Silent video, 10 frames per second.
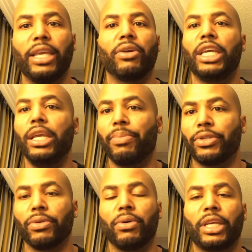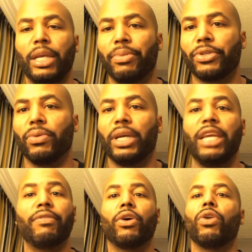He'll keep pursuing, keep pursuing,
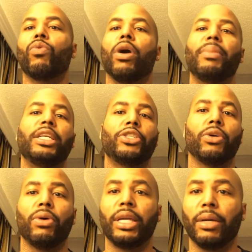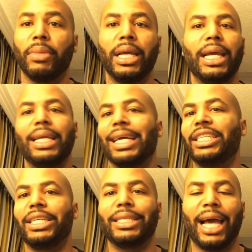even though the woman is showing him that
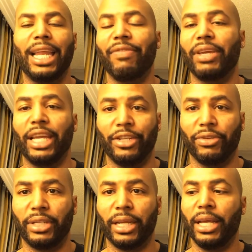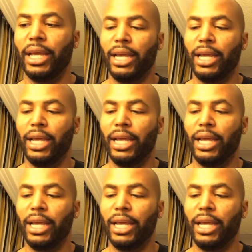she's not even interested.